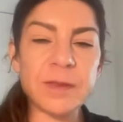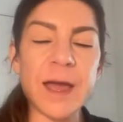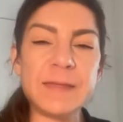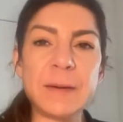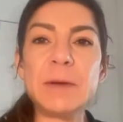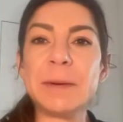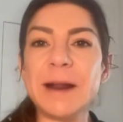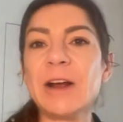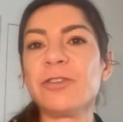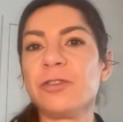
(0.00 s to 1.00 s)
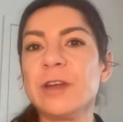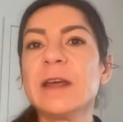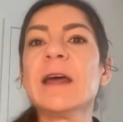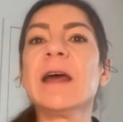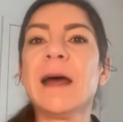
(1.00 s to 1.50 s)
And then we might
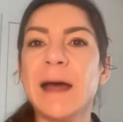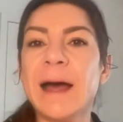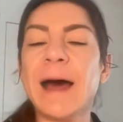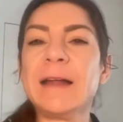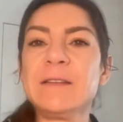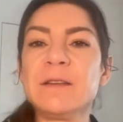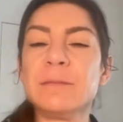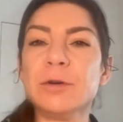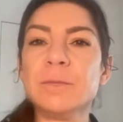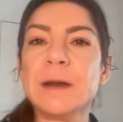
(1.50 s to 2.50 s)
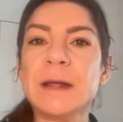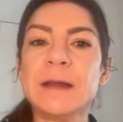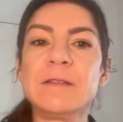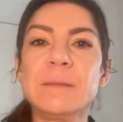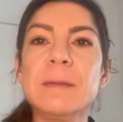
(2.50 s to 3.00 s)
actually add some movement
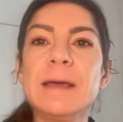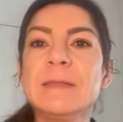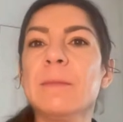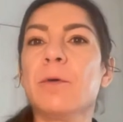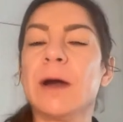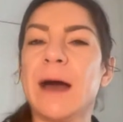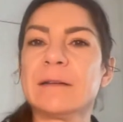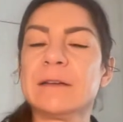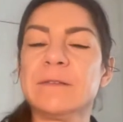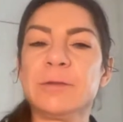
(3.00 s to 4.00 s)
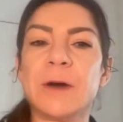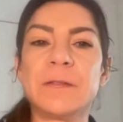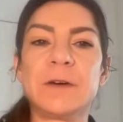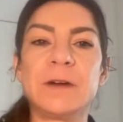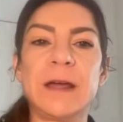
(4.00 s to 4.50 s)
in to make them more active
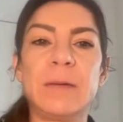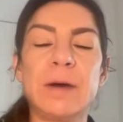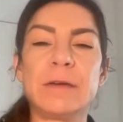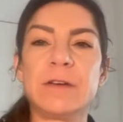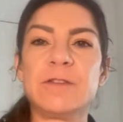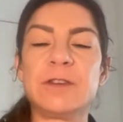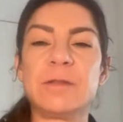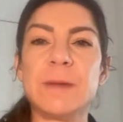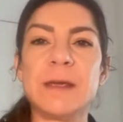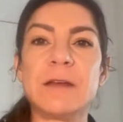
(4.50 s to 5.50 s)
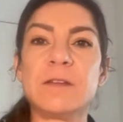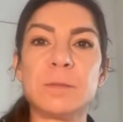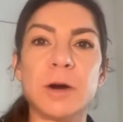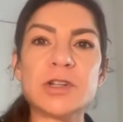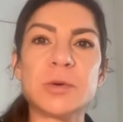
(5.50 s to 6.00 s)
throughout their day, whether it's just making
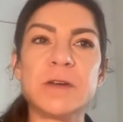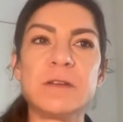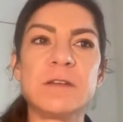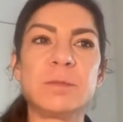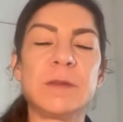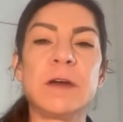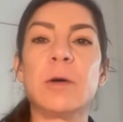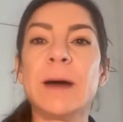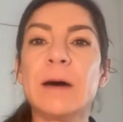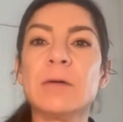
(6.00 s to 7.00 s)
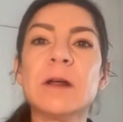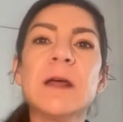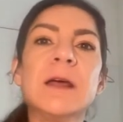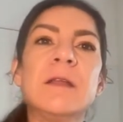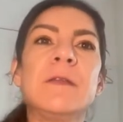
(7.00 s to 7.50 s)
smart choices when they go out,
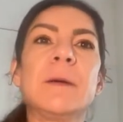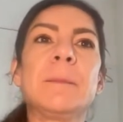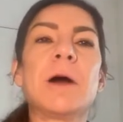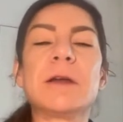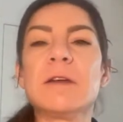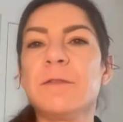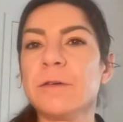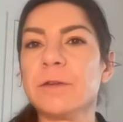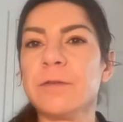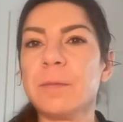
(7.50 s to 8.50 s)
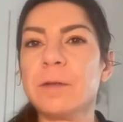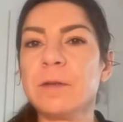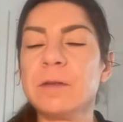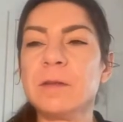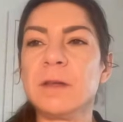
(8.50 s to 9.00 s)
they're parking further from
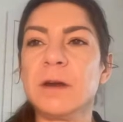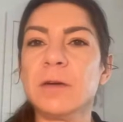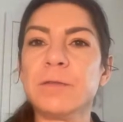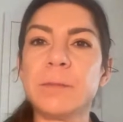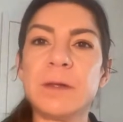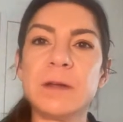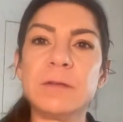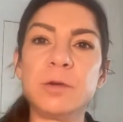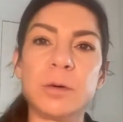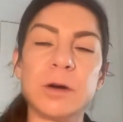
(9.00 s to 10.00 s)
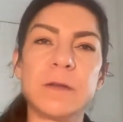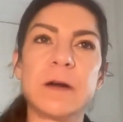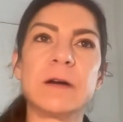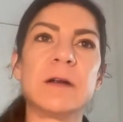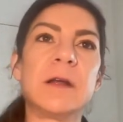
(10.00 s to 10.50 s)
the door.
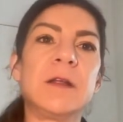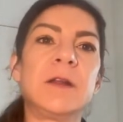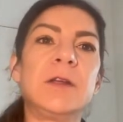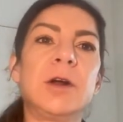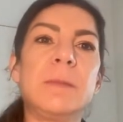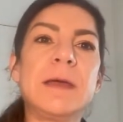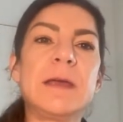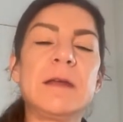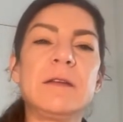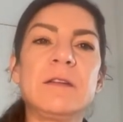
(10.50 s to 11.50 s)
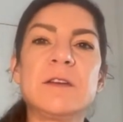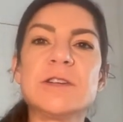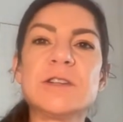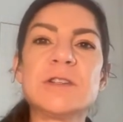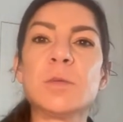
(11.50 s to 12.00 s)
They're, you know, making
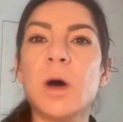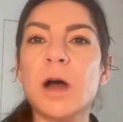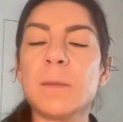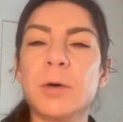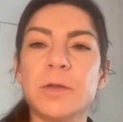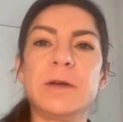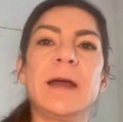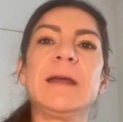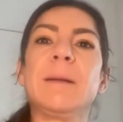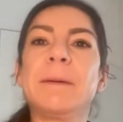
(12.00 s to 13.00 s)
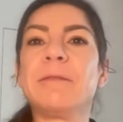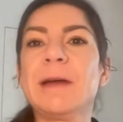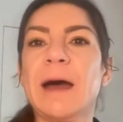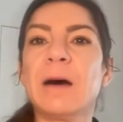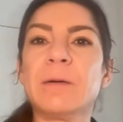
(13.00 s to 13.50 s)
decisions to walk more. They're getting up
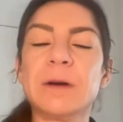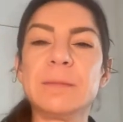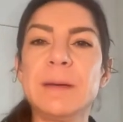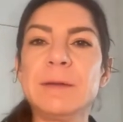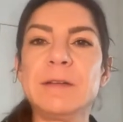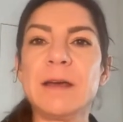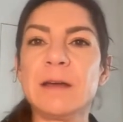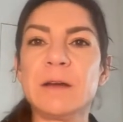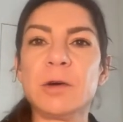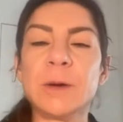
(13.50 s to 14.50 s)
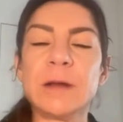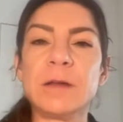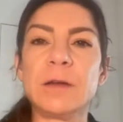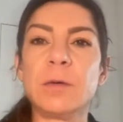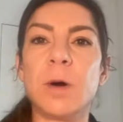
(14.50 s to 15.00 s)
every hour and maybe taking a quick,
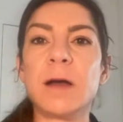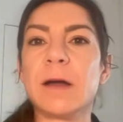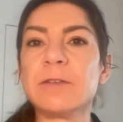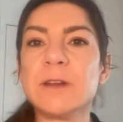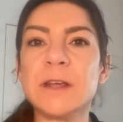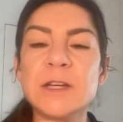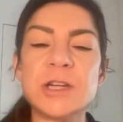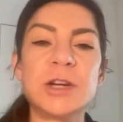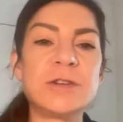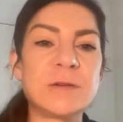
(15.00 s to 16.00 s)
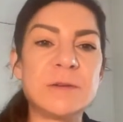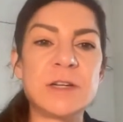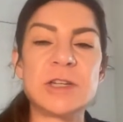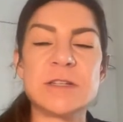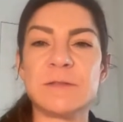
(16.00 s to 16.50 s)
you know, walk out to the kitchen to do some
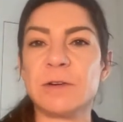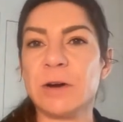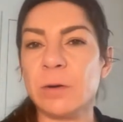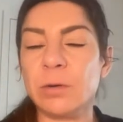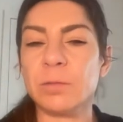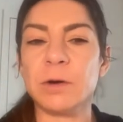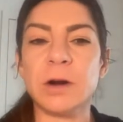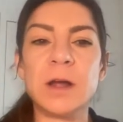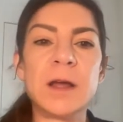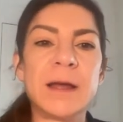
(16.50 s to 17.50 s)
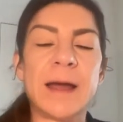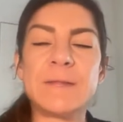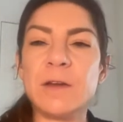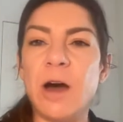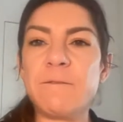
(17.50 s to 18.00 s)
dishes if they're at home or
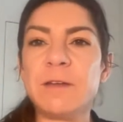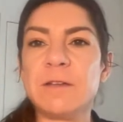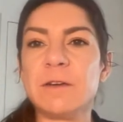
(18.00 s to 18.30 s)
at the office.